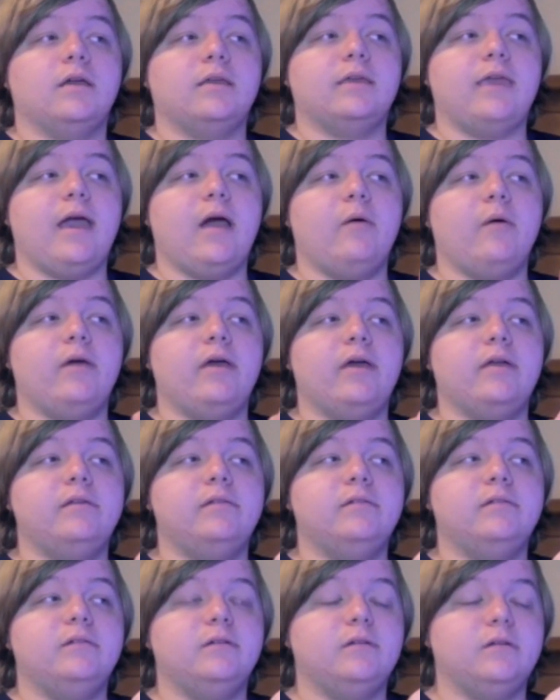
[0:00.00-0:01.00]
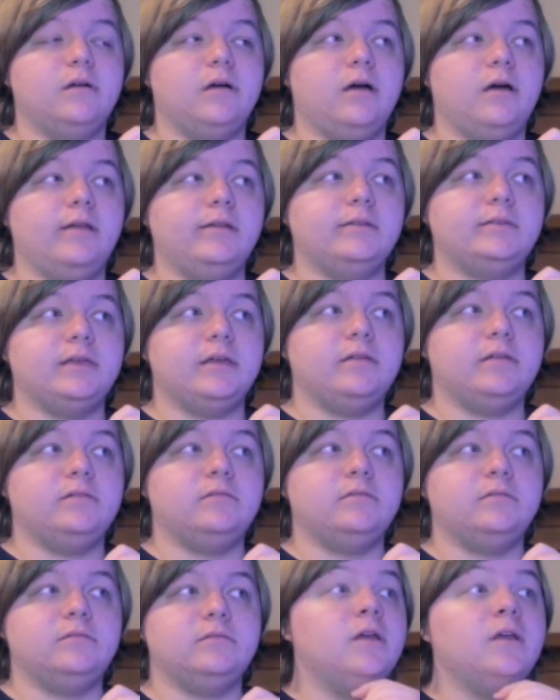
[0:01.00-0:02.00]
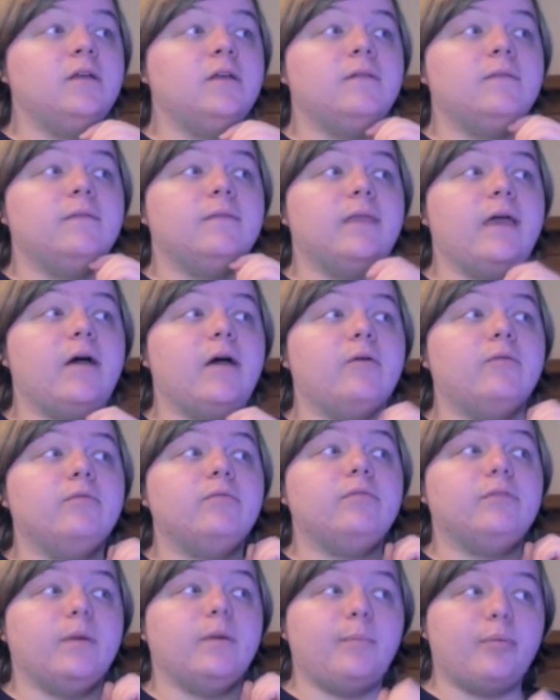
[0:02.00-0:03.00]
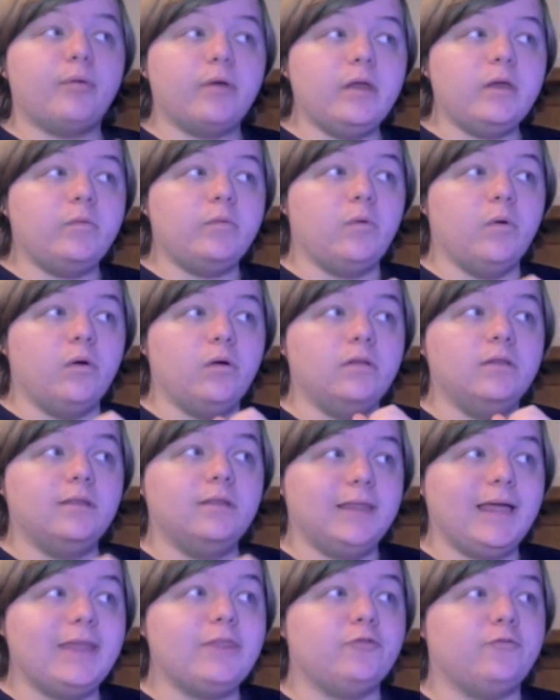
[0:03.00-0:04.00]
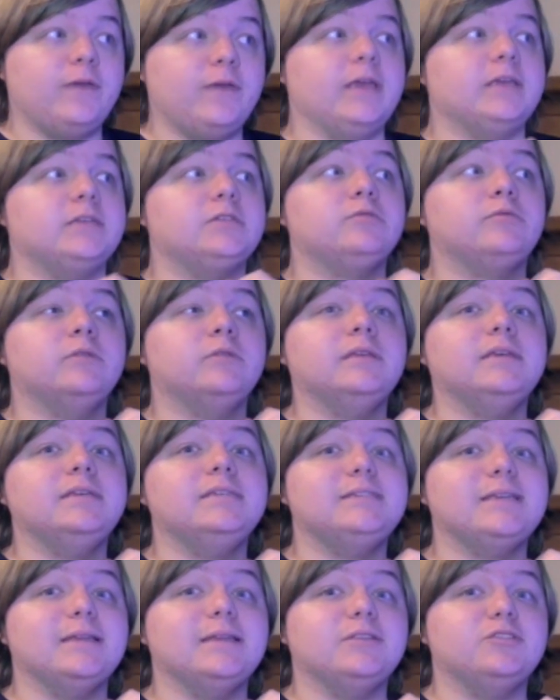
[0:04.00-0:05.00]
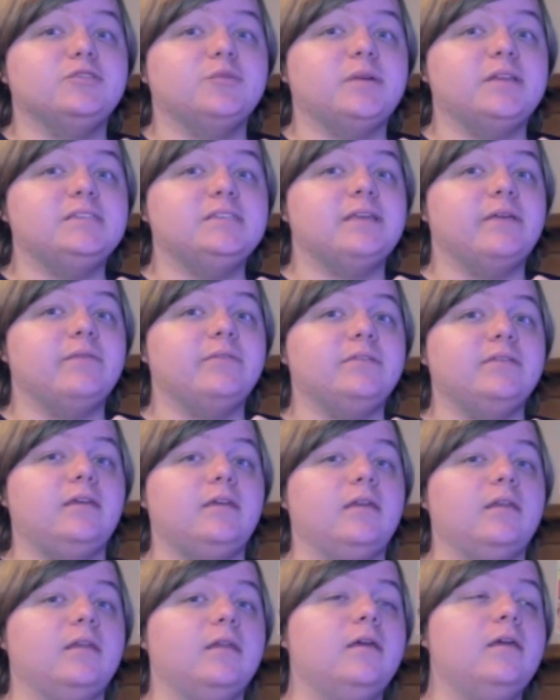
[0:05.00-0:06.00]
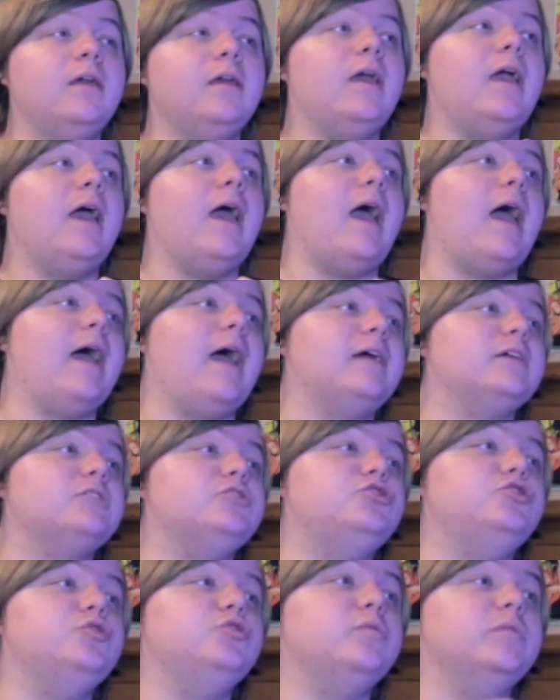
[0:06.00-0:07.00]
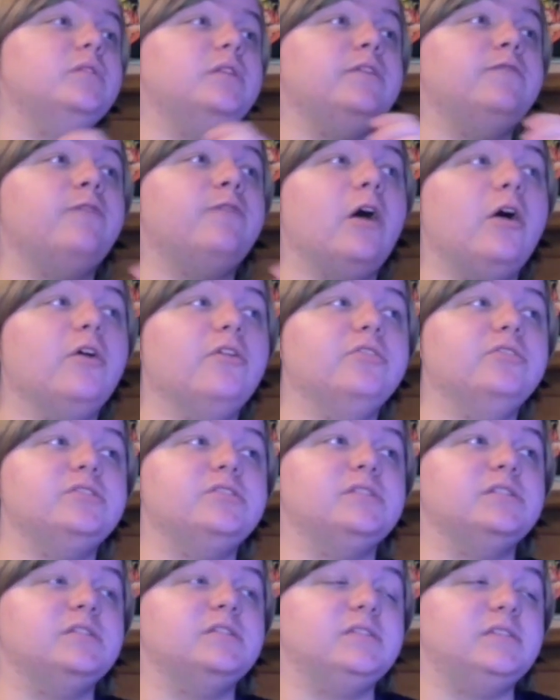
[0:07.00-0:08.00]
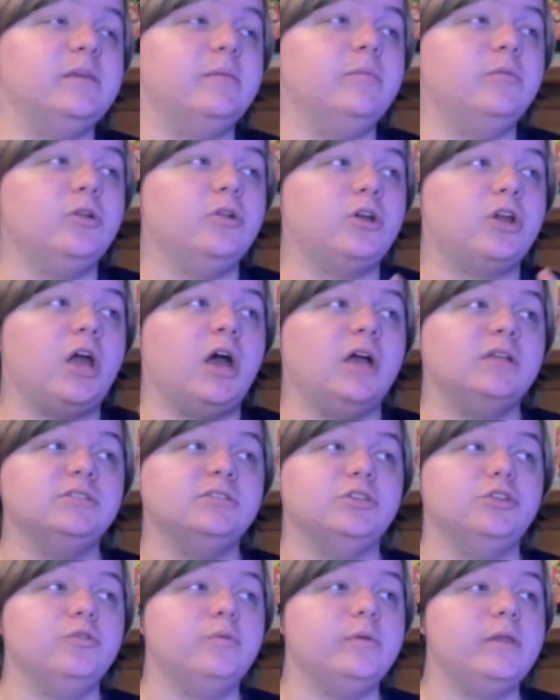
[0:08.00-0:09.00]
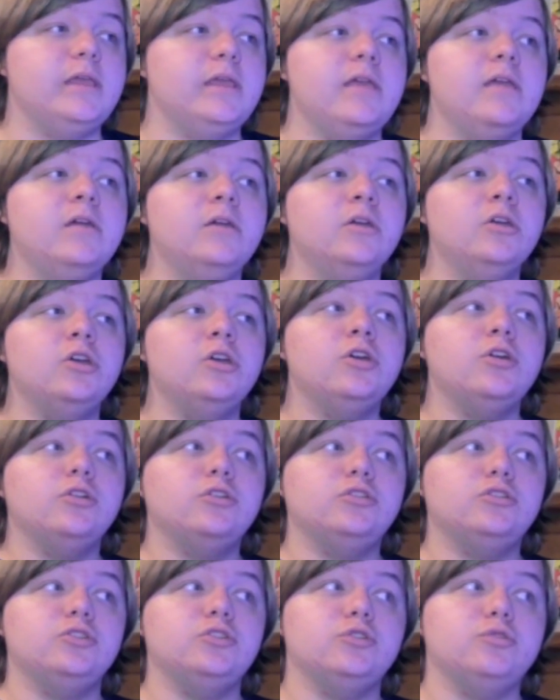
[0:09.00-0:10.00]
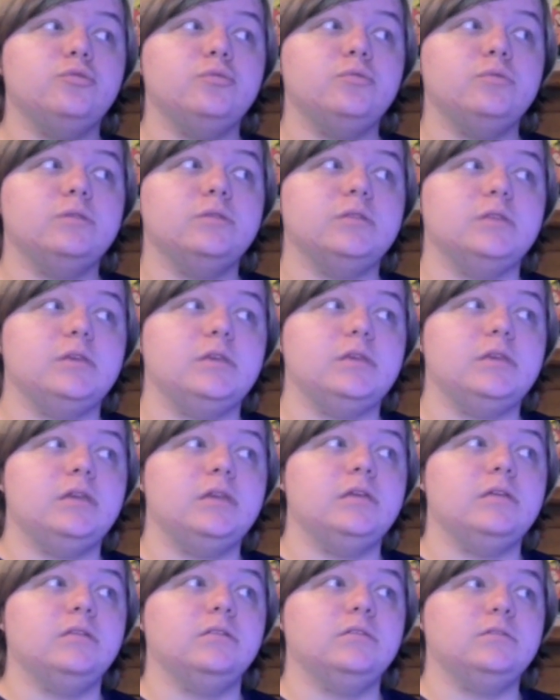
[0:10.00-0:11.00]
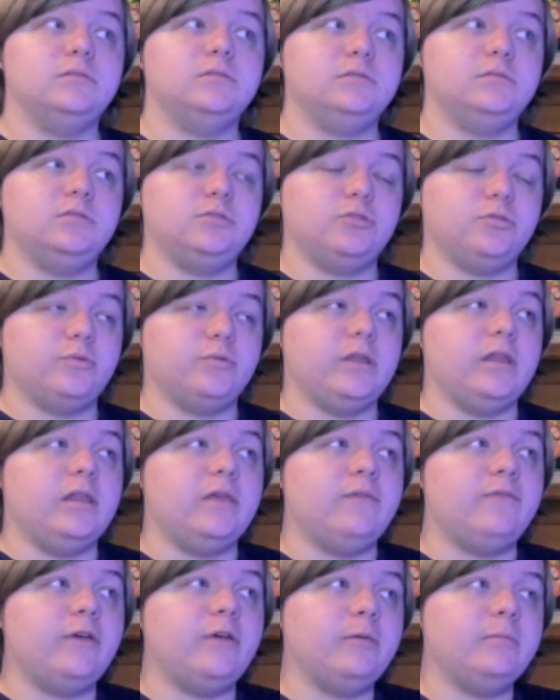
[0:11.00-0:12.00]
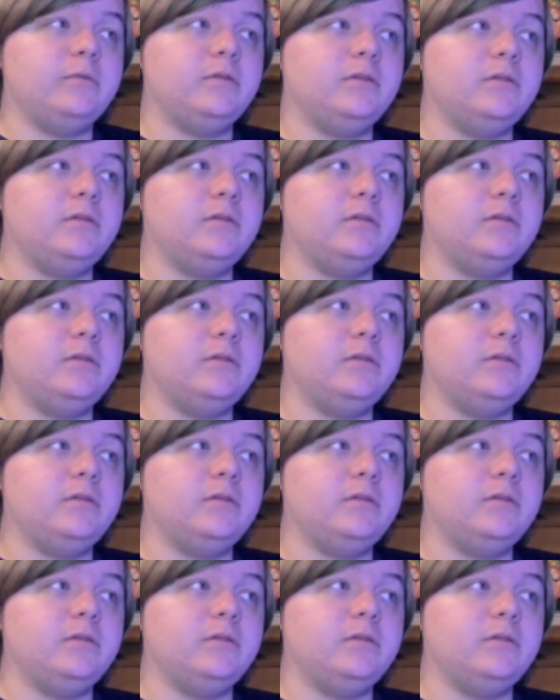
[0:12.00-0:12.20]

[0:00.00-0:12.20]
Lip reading: cow head on his head. Now, the prequel, Leatherface, released in 2017, actually follows similar continuity to the 3D film.